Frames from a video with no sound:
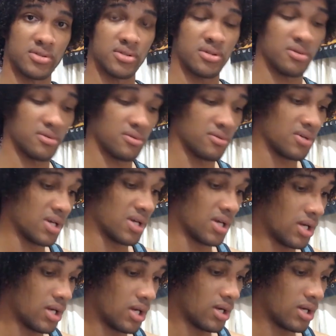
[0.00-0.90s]
so
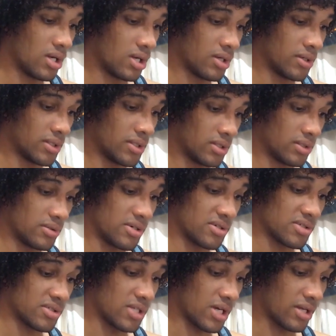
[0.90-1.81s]

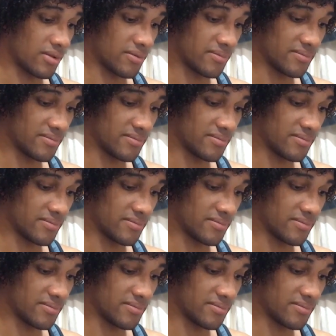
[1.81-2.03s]
there's that.